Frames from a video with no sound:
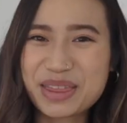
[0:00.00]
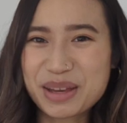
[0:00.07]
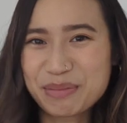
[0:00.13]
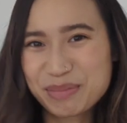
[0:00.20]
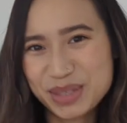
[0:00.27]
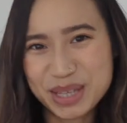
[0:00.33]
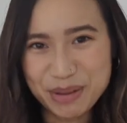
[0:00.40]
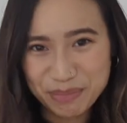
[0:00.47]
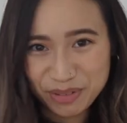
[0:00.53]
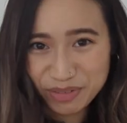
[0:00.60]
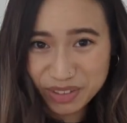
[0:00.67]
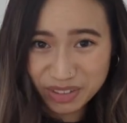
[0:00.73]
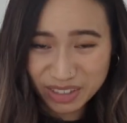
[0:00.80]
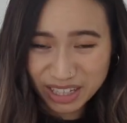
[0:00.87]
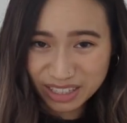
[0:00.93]
thumbs up if
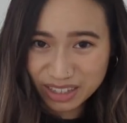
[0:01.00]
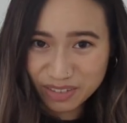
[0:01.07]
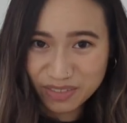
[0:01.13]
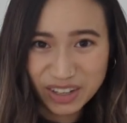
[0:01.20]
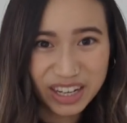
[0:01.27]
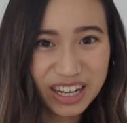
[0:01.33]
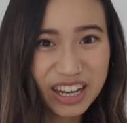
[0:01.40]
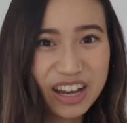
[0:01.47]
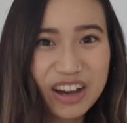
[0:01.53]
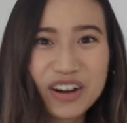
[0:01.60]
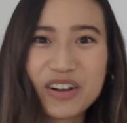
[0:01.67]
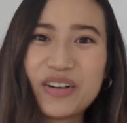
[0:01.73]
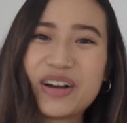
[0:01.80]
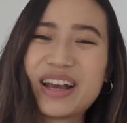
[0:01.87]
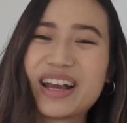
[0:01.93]
you liked the
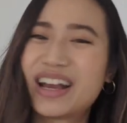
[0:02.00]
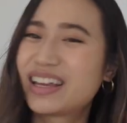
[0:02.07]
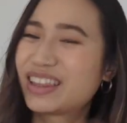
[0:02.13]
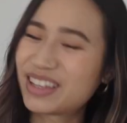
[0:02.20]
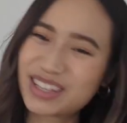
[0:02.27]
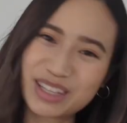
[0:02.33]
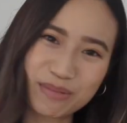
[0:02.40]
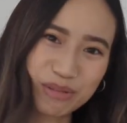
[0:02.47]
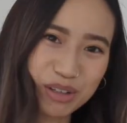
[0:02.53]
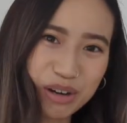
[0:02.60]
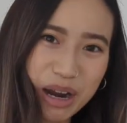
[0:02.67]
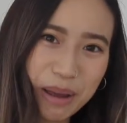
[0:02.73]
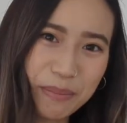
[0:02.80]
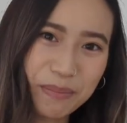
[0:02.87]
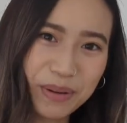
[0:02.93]
video, hit the
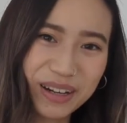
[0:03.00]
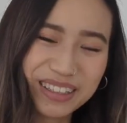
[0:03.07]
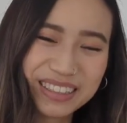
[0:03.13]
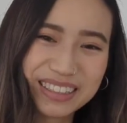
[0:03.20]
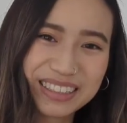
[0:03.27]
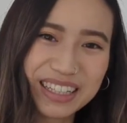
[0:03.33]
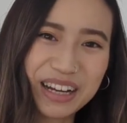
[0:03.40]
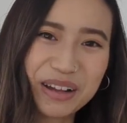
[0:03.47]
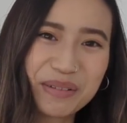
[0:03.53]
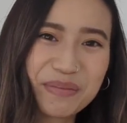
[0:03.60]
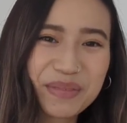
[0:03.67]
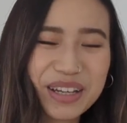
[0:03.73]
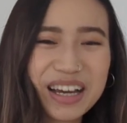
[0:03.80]
subscribe button to help me